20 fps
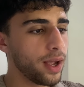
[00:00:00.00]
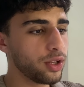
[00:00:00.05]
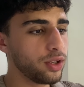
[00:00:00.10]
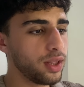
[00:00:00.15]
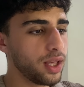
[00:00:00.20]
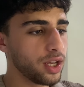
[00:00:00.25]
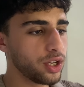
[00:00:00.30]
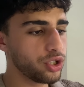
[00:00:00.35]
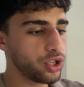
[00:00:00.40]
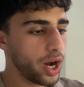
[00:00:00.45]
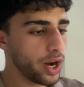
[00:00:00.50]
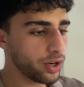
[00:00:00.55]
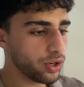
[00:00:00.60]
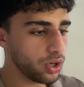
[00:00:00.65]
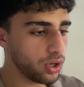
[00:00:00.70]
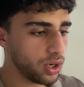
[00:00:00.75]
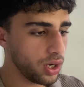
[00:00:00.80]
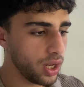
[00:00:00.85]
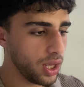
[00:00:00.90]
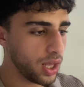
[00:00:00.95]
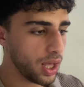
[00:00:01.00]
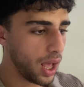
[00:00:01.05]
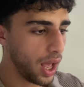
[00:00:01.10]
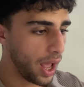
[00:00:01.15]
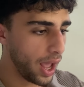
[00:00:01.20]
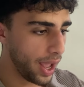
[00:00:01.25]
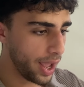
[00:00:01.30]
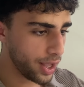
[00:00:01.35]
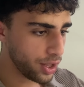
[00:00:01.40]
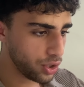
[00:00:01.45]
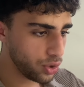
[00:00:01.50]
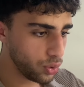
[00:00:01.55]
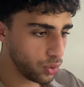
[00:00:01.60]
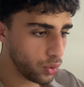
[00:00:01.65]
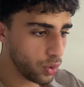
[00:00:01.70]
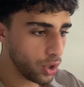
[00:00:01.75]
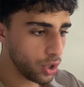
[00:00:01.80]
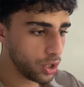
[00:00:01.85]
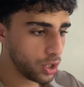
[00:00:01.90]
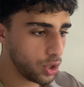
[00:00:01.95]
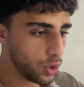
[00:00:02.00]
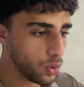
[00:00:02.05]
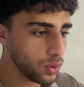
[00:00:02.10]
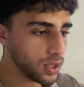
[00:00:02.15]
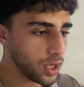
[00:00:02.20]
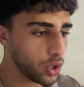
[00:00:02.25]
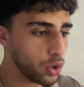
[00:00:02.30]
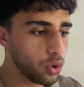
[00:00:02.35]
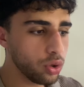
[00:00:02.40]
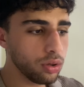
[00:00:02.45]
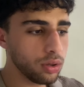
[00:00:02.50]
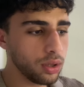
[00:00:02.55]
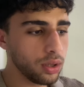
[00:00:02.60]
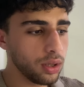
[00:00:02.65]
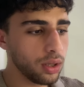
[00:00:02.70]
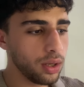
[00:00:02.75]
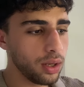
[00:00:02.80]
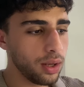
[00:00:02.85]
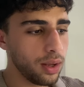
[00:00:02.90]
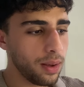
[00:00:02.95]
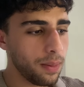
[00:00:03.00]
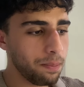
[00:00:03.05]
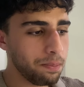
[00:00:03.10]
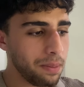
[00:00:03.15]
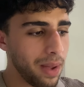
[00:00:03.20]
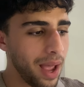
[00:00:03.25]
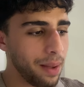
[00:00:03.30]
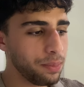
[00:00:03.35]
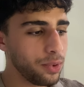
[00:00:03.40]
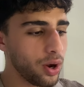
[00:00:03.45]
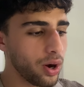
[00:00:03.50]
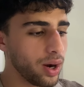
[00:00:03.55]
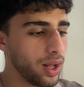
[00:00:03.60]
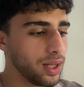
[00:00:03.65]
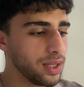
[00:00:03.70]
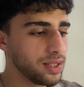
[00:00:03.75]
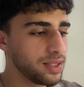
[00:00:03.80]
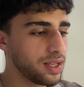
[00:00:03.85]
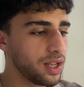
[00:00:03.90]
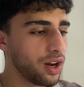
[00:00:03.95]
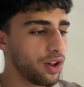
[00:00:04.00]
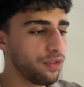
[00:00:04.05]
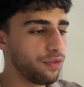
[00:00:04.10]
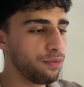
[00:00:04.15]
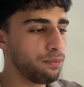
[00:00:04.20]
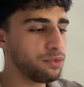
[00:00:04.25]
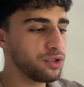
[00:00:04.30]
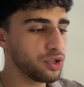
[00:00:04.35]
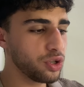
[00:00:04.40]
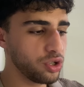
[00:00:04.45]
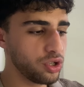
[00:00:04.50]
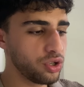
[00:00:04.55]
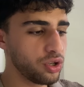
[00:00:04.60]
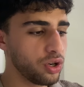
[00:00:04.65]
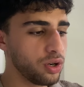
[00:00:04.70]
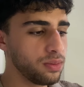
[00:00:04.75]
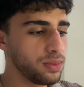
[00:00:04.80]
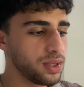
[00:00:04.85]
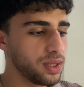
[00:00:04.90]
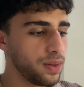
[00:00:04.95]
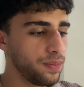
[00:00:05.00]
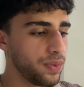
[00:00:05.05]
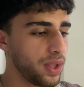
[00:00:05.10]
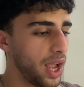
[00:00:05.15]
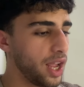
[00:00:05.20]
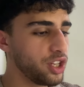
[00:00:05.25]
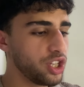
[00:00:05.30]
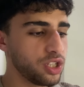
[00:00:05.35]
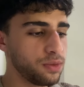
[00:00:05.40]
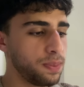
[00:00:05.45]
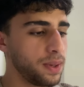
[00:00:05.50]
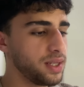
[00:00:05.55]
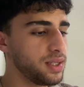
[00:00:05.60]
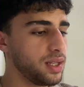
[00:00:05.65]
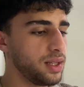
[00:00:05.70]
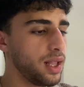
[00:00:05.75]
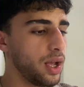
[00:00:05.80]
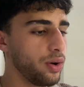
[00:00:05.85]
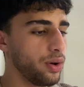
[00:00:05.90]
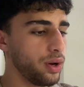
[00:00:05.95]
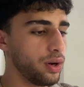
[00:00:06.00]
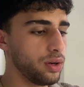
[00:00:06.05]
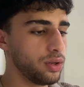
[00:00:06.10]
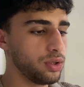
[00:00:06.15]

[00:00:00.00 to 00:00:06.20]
to the extractor, I do use a Google Map URL instead of search terms, and just paste it down here.